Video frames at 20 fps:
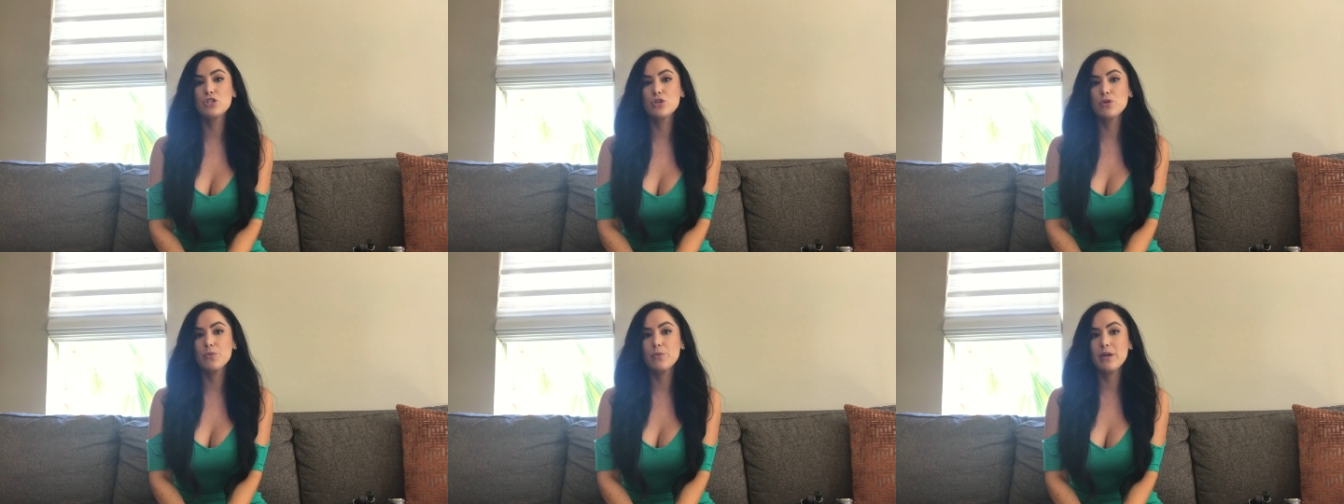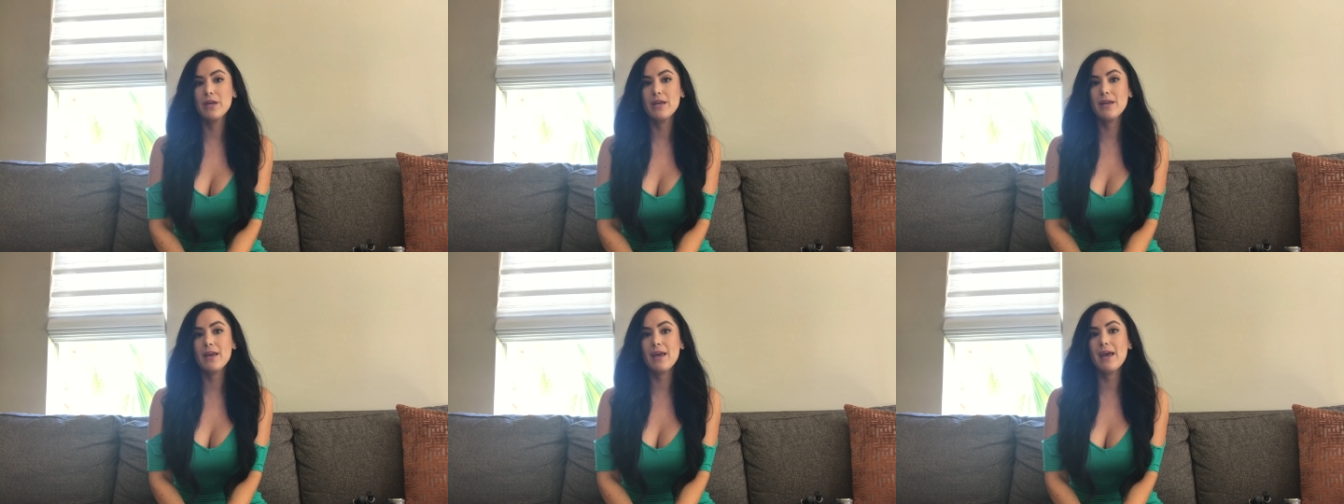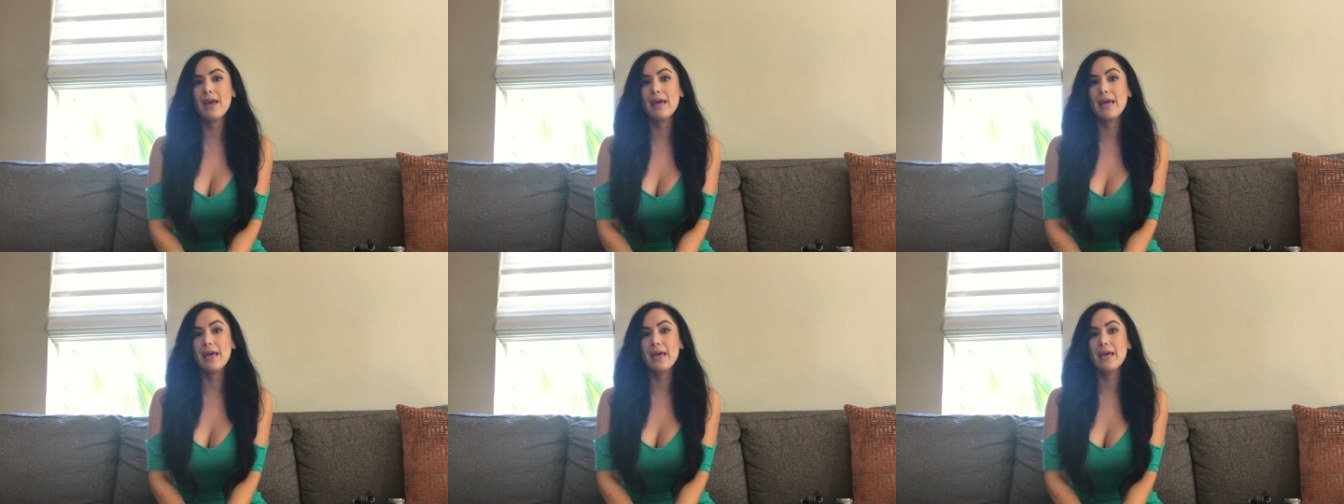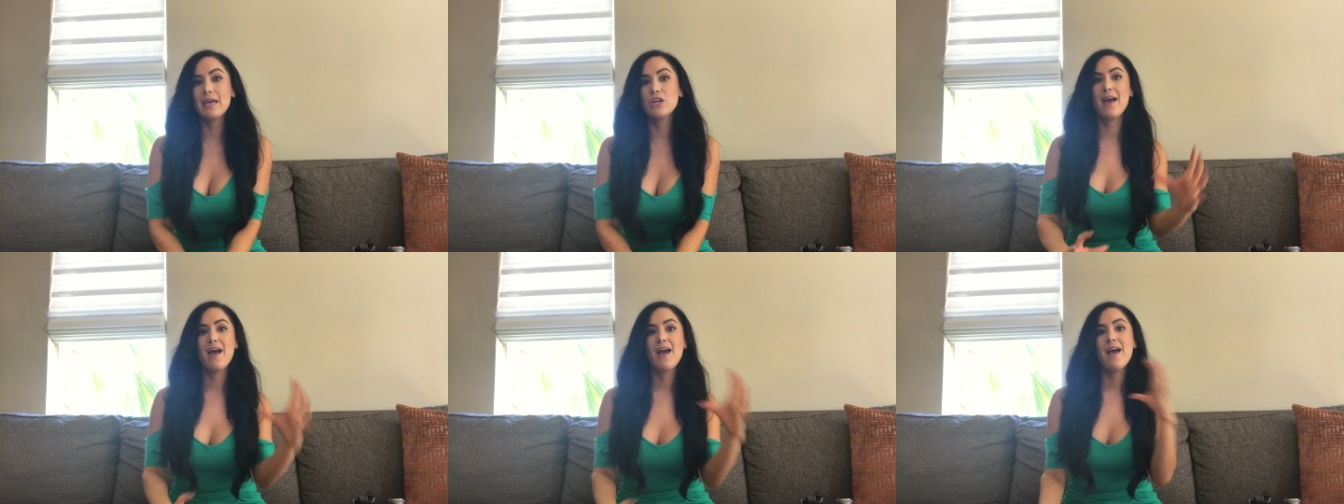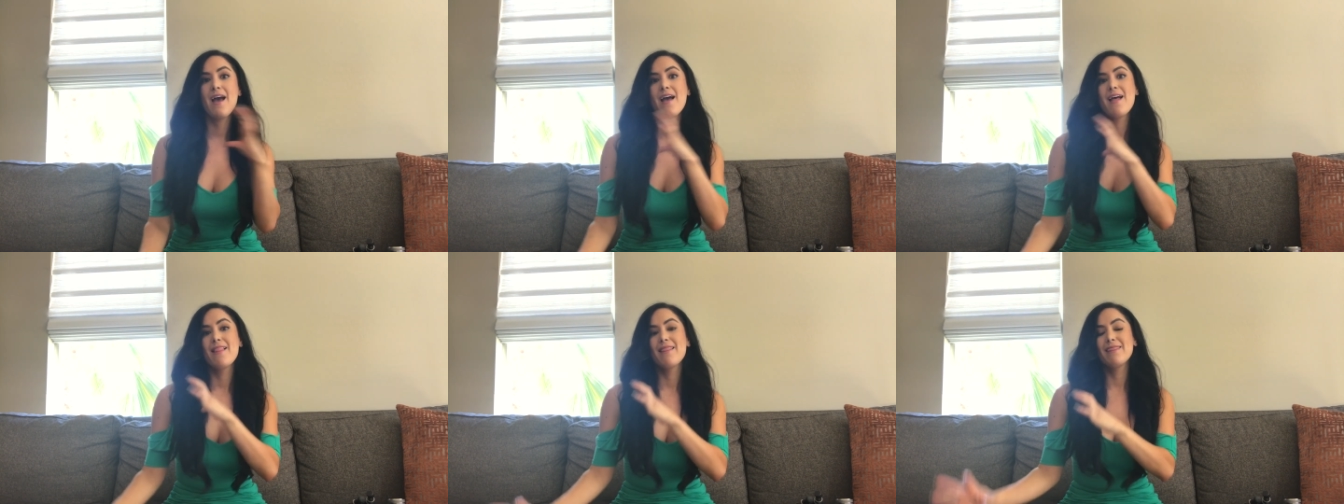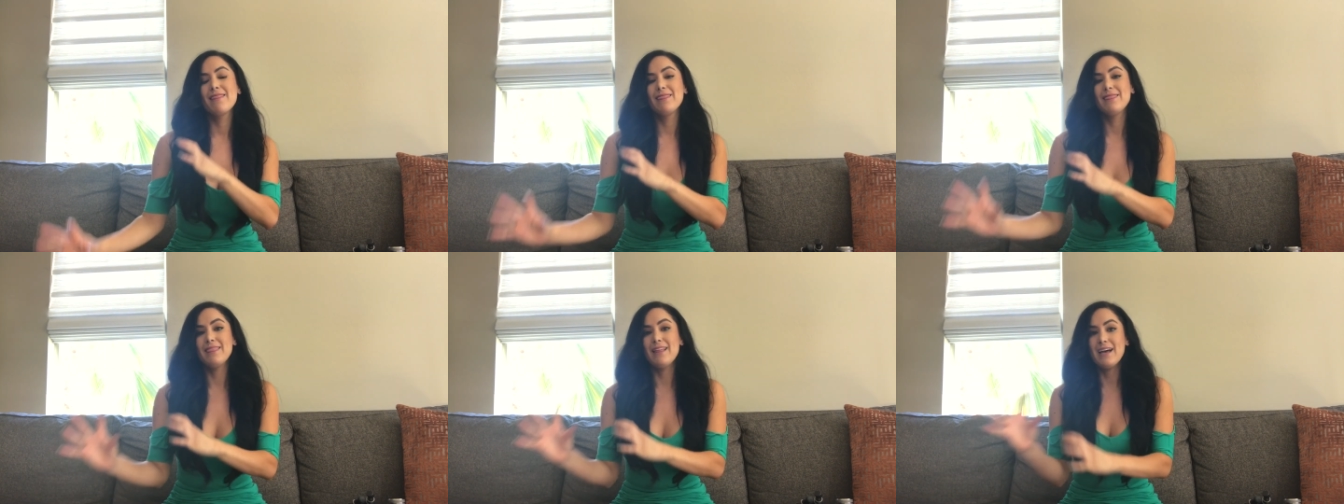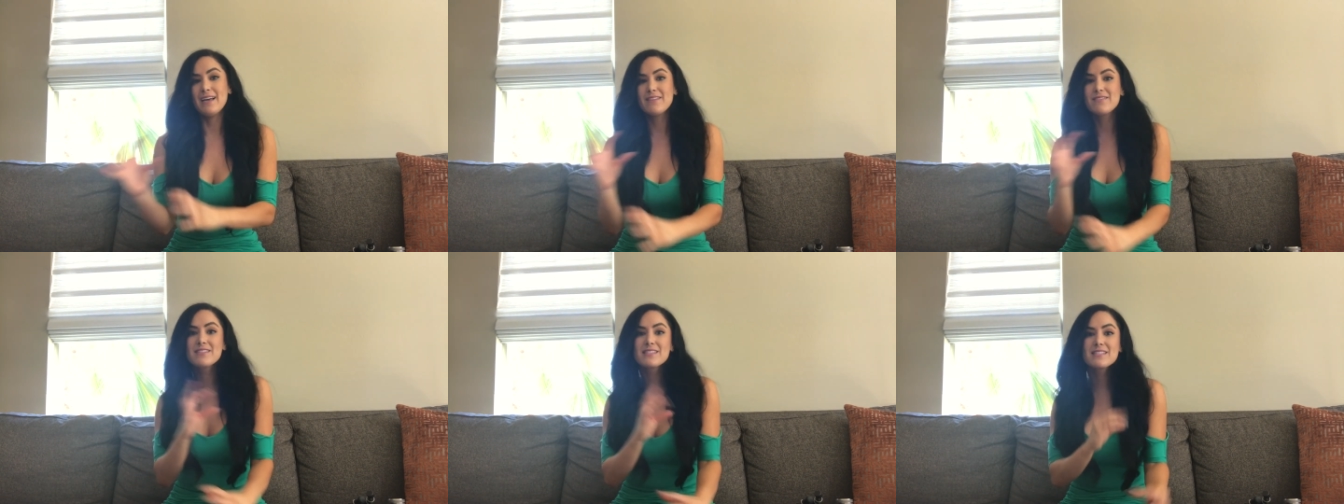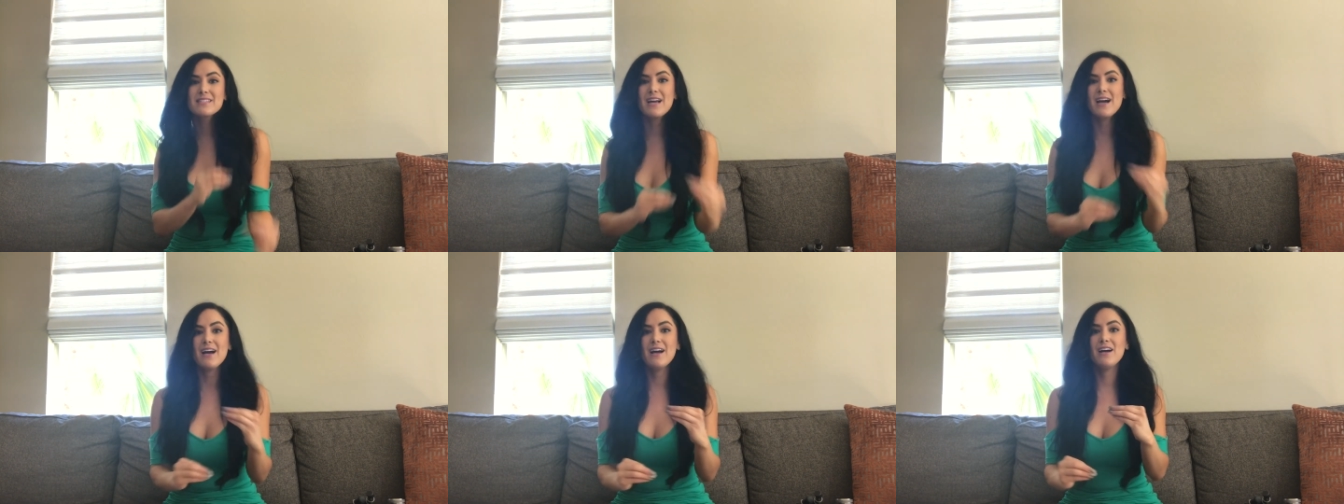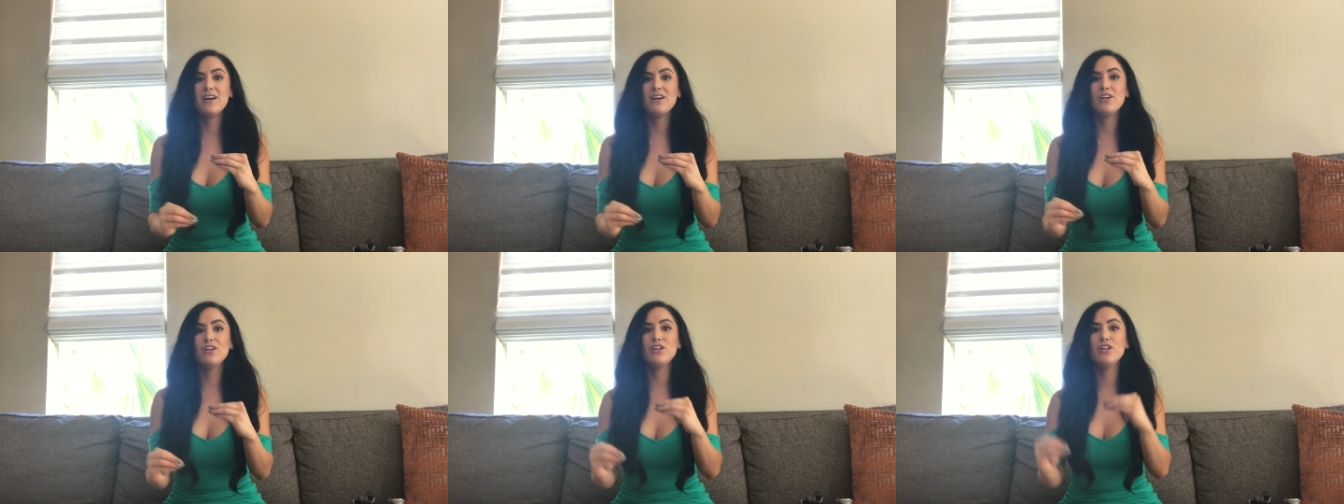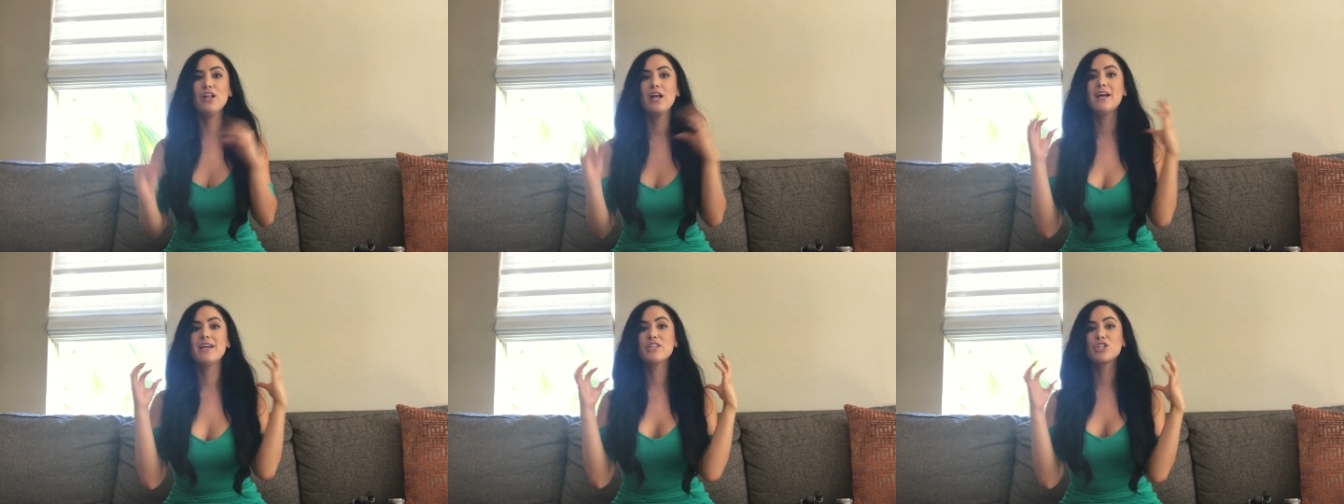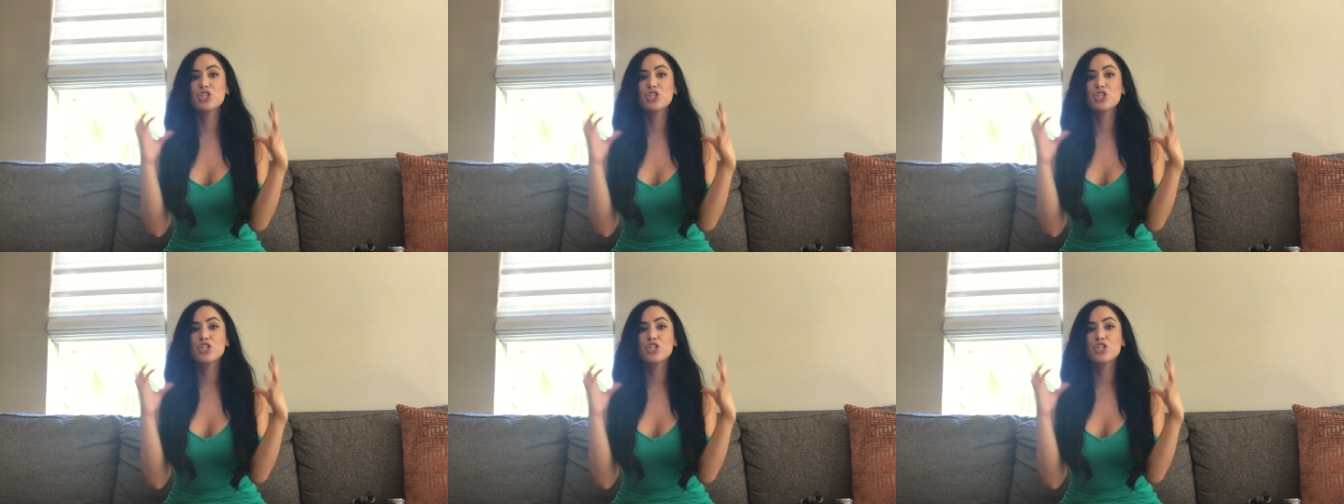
doing a lifestyle